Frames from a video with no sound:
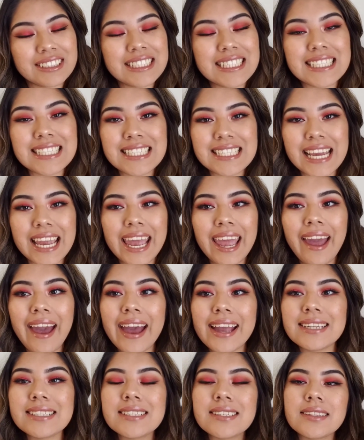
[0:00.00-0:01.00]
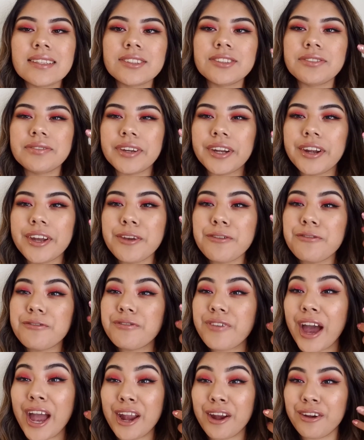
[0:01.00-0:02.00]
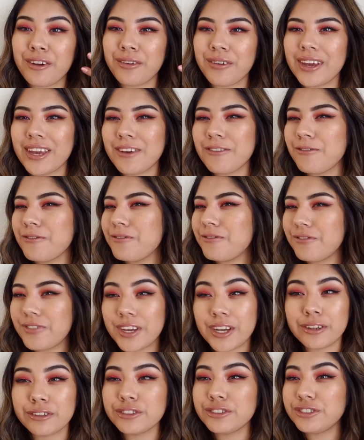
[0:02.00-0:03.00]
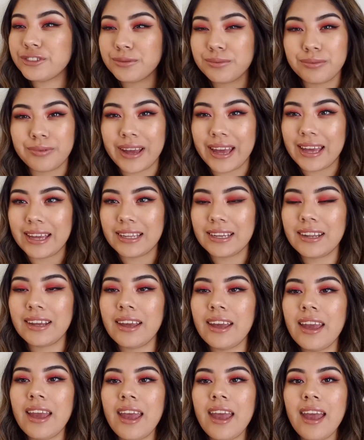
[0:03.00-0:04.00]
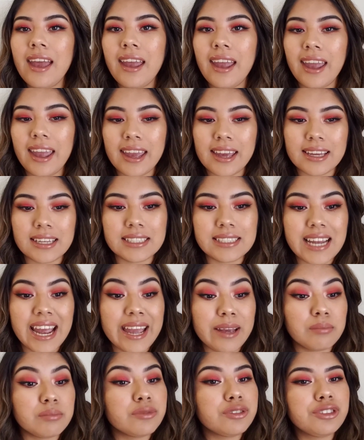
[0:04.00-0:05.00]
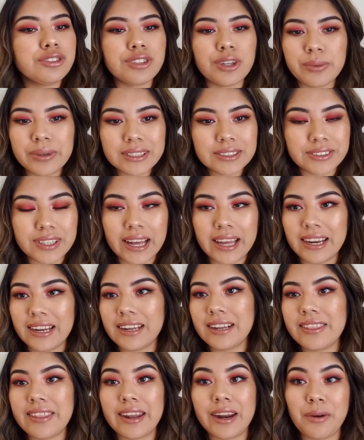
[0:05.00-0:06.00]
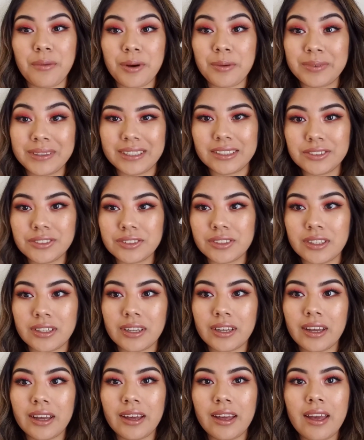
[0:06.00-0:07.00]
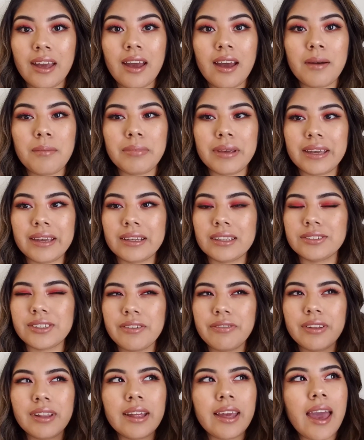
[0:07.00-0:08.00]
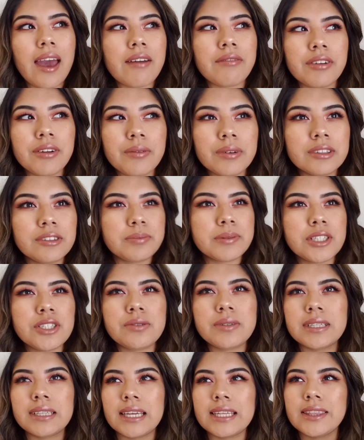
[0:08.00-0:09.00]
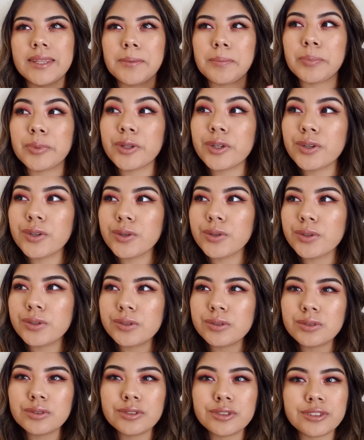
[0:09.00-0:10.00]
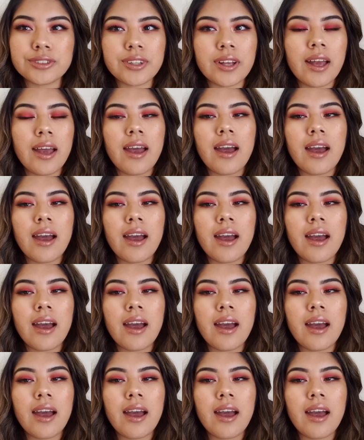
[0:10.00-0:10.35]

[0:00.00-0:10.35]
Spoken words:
Today I did this very fiery, fierce red, and I'm so excited that I went with this look because I feel like everyone's been doing like the blues